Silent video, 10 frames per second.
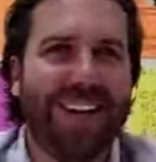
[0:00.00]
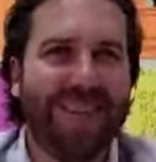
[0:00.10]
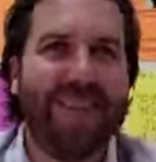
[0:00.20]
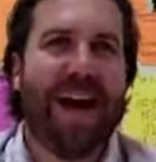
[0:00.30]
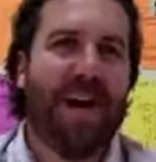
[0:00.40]

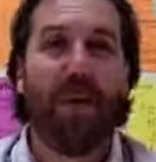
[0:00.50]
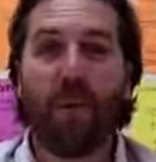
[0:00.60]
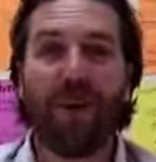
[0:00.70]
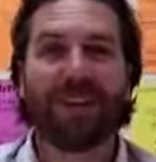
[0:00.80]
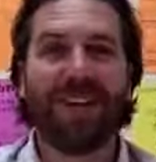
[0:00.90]
how it
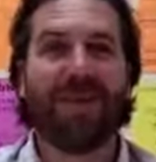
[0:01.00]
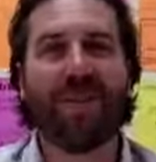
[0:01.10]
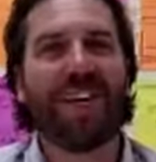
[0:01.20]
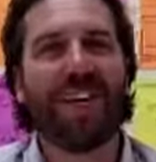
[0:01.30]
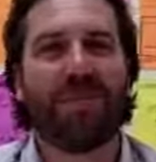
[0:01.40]
works
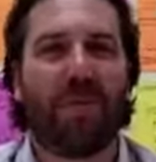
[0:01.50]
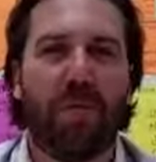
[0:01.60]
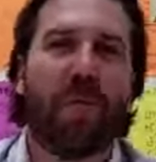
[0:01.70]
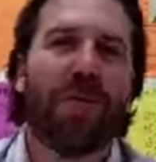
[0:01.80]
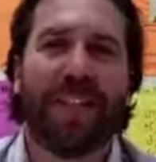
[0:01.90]
underneath
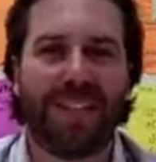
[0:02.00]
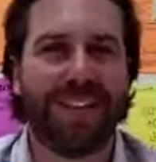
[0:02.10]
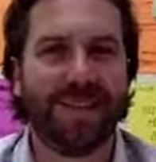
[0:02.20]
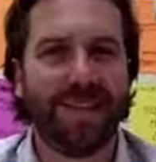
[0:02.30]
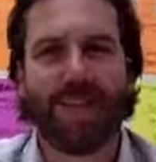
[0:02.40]
before you get to
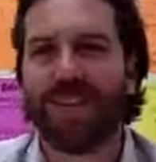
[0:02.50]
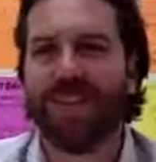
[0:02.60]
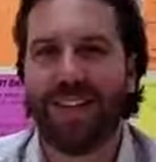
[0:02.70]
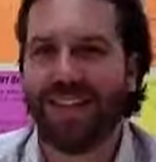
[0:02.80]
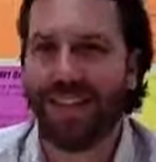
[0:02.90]
use all these
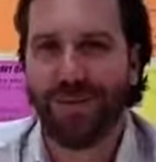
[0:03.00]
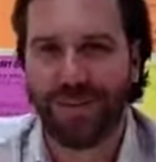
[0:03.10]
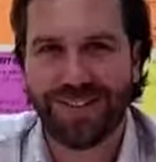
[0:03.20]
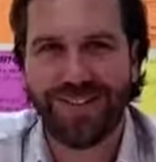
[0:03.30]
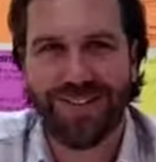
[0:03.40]
fancy
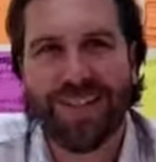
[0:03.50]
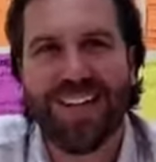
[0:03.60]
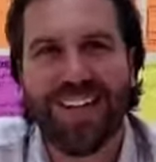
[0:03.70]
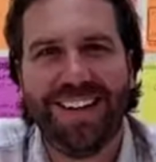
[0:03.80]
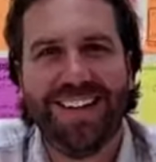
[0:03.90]
tools,
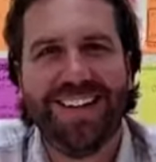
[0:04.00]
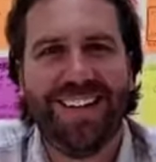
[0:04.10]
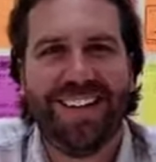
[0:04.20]
right? And